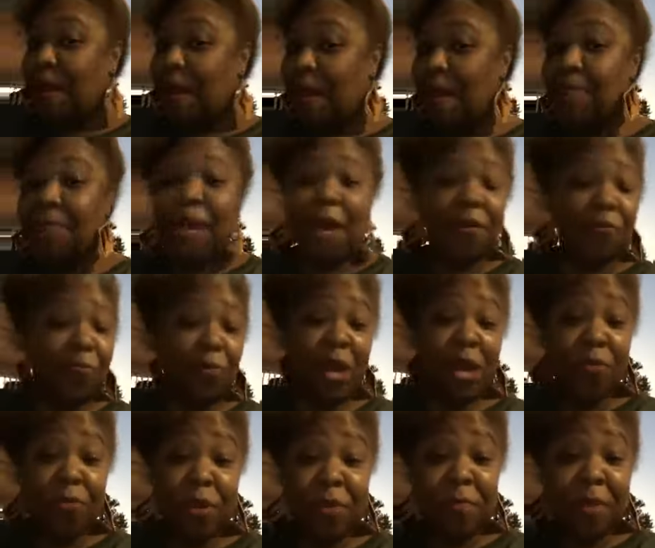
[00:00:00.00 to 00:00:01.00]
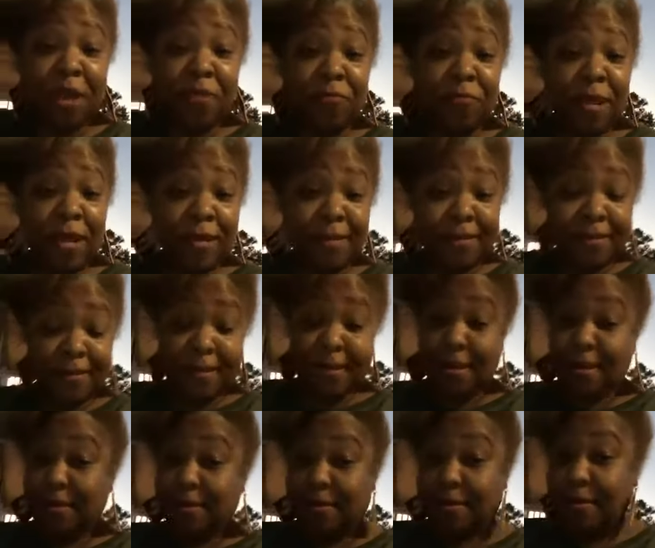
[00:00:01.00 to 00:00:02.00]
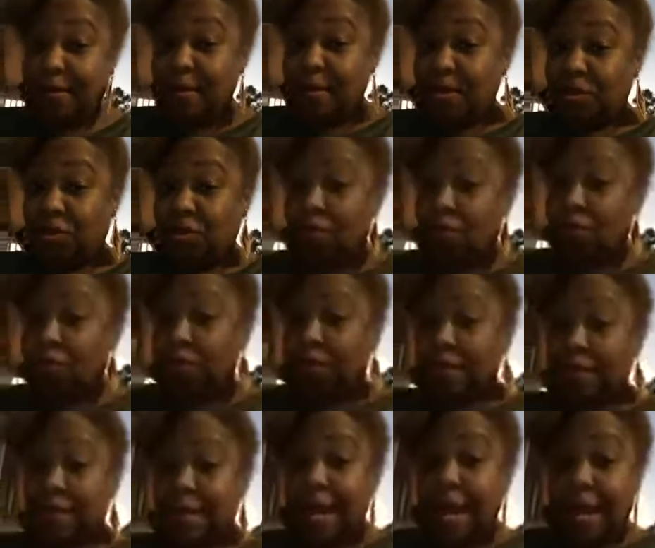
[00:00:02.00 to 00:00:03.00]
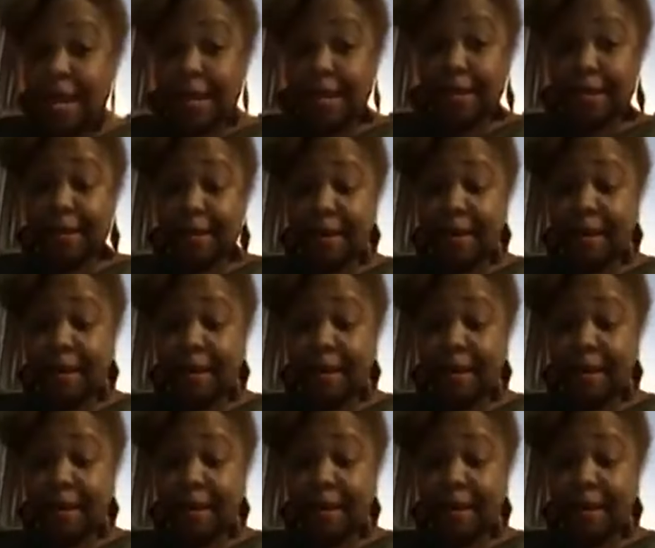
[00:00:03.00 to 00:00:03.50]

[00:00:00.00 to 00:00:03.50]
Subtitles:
I'm not wearing my Redskins t shirt today,